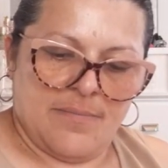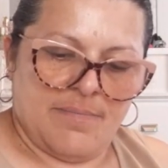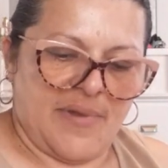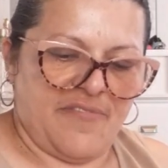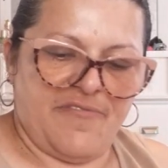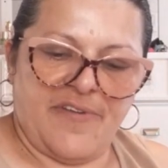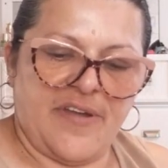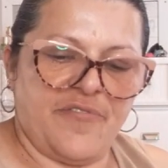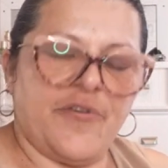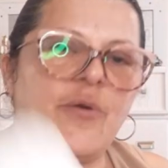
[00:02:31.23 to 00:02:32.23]
my
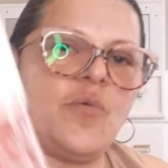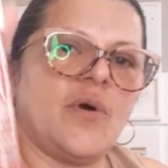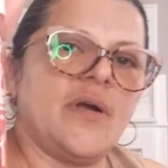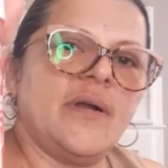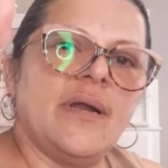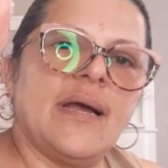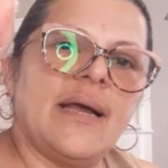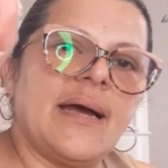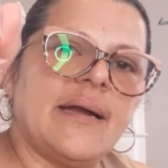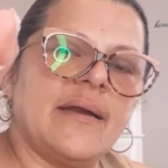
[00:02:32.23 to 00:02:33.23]
favorite one, I
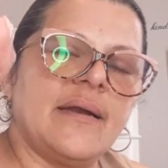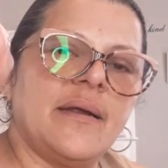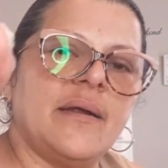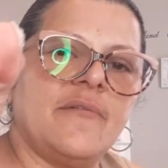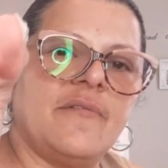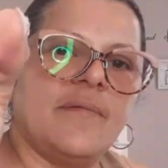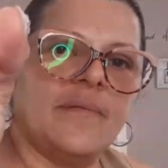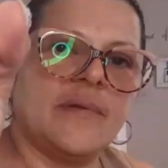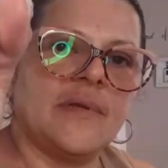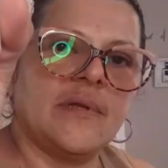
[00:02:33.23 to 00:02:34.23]
got it in
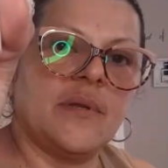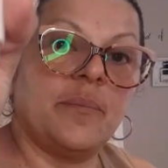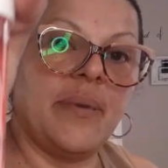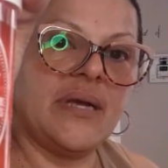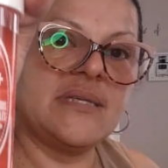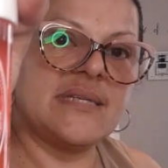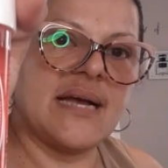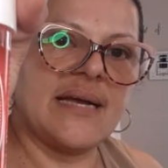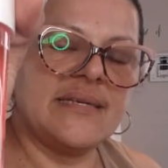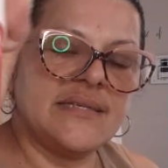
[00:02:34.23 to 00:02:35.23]
the big
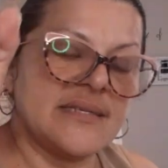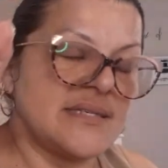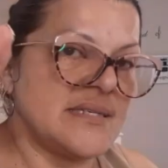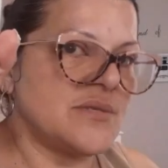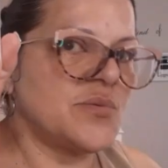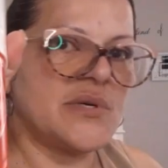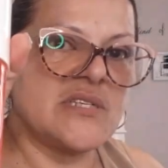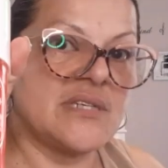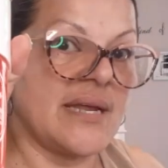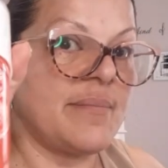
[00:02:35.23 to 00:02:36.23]
size. So this one
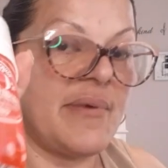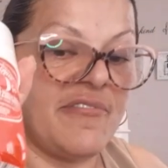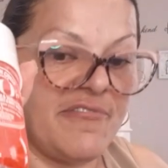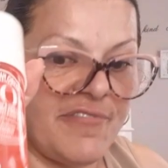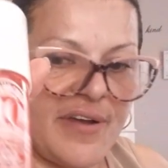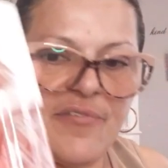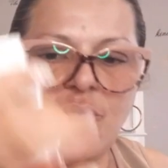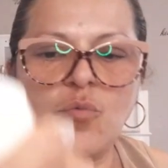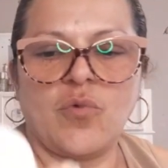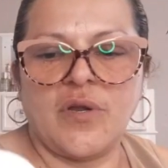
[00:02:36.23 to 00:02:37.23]
is like my
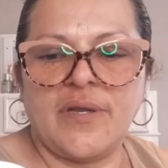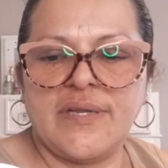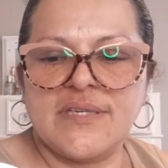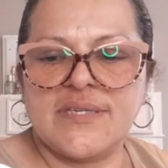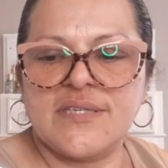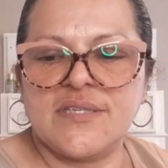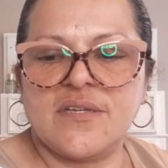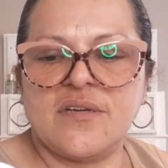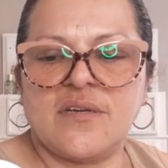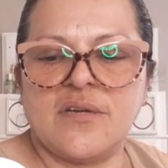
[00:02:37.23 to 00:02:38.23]
favorite one. This is
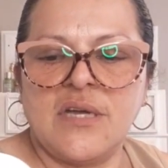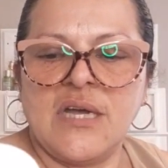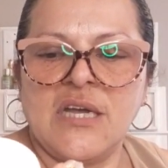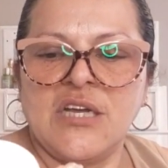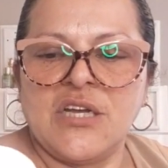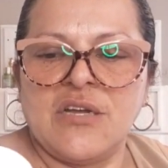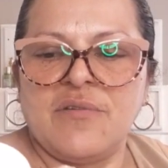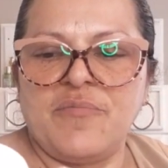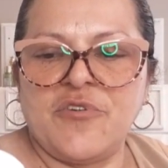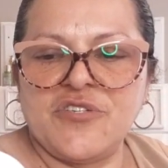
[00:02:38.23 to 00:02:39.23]
the
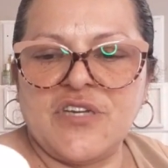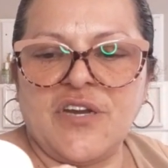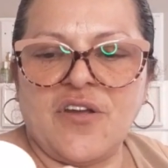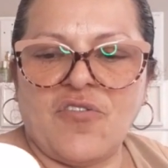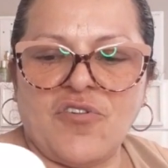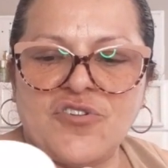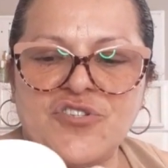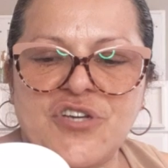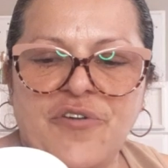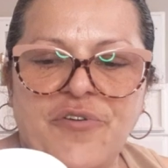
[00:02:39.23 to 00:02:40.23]
Brazilian
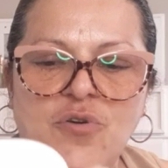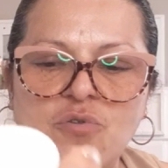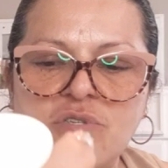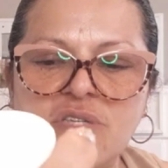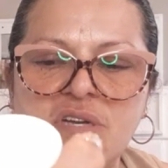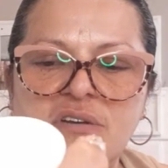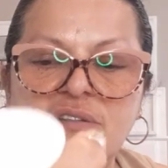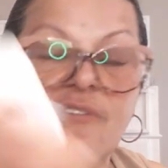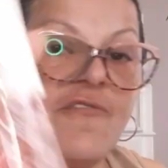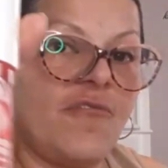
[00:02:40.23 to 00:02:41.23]
crush Cheriosa,
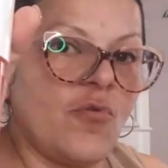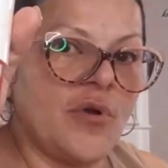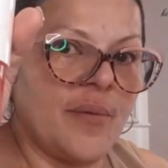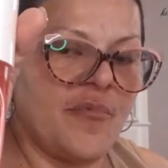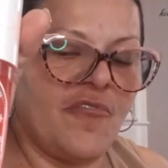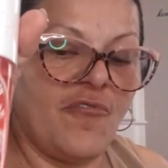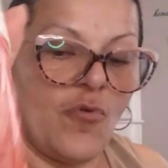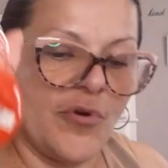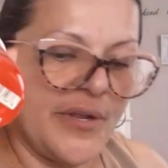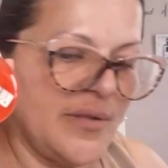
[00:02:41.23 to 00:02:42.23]
the number
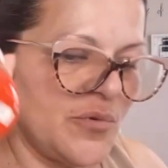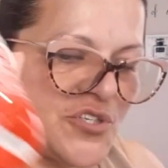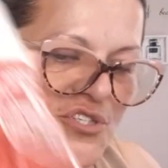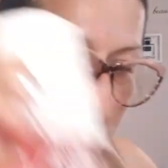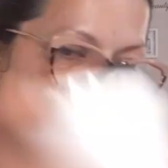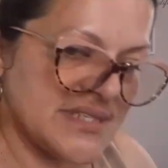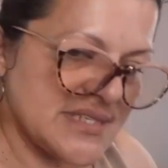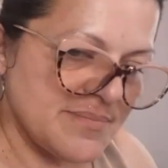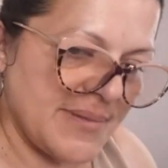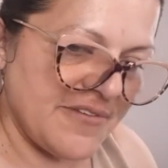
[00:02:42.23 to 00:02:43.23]
40, which this
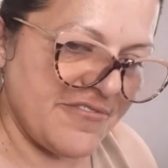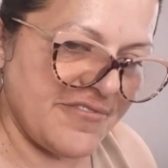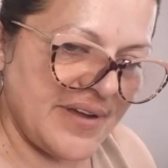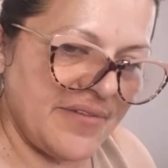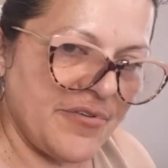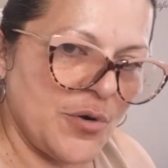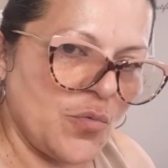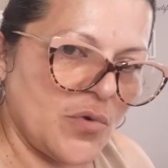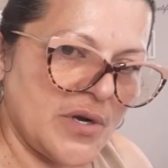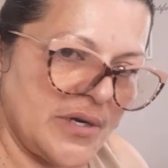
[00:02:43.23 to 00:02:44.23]
is my favorite
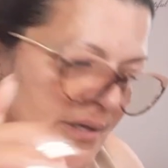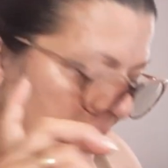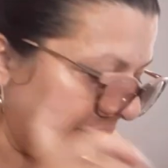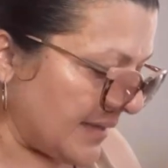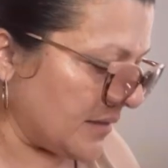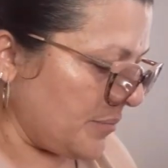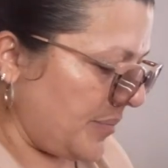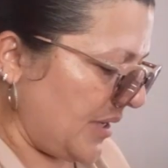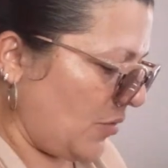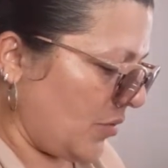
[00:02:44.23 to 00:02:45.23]
one. I got the
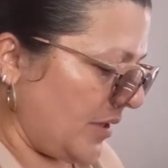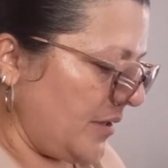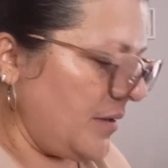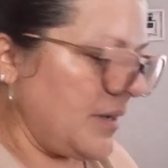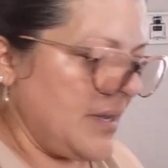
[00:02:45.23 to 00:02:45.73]
big one,